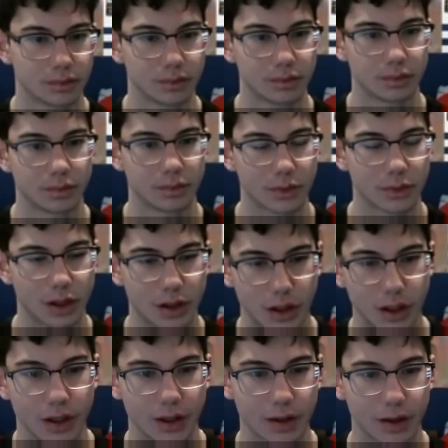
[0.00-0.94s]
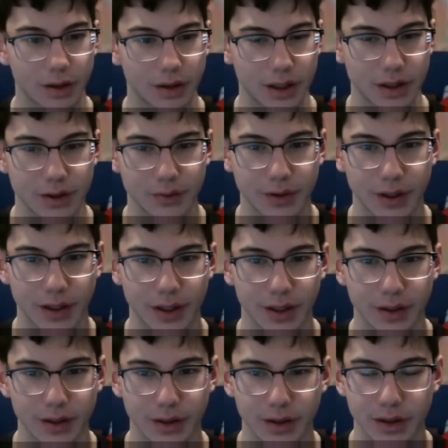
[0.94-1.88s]
All right. Thank you for that.
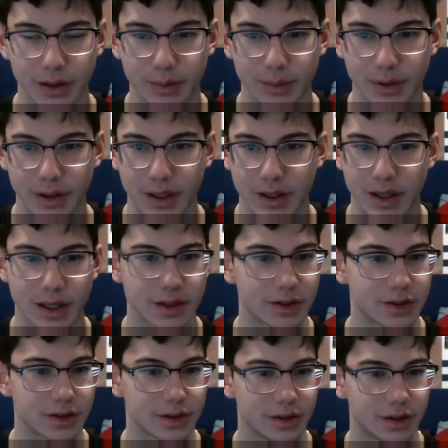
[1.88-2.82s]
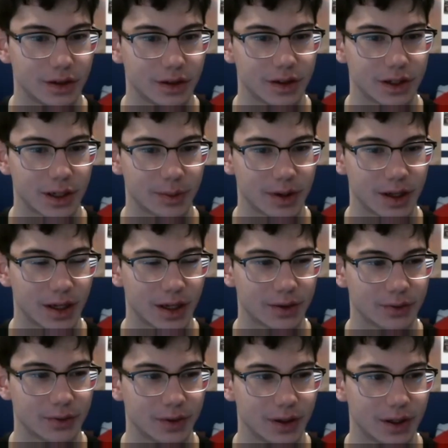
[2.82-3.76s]
I think that's all the time we have.
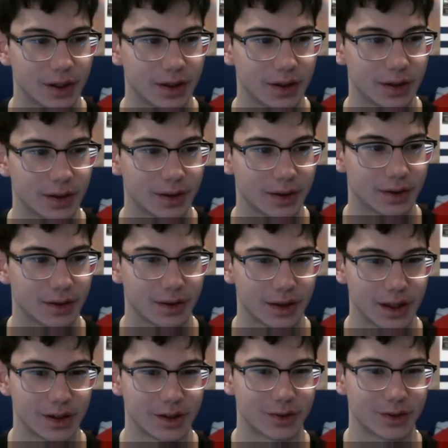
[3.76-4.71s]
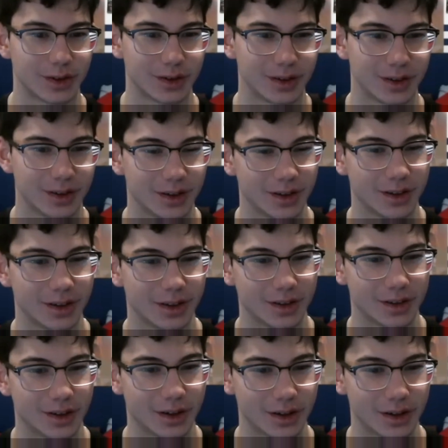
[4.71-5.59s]
Thanks for talking.